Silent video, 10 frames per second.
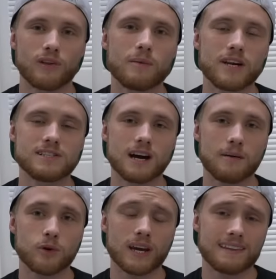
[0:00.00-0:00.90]
a limited
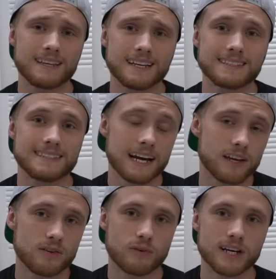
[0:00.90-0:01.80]
time, you can get the
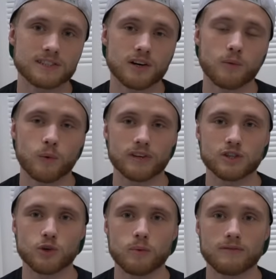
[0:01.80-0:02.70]
Executive Razor with a
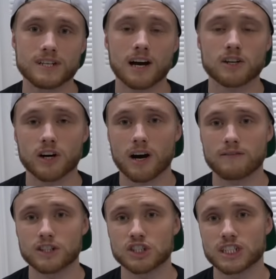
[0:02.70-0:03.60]
tube of Dr.
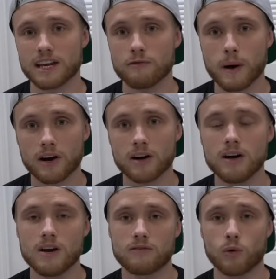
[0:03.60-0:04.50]
Carver's Shave Butter
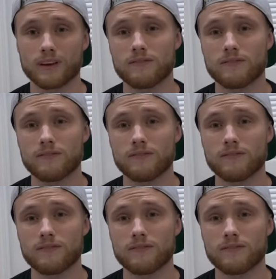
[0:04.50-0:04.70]
for only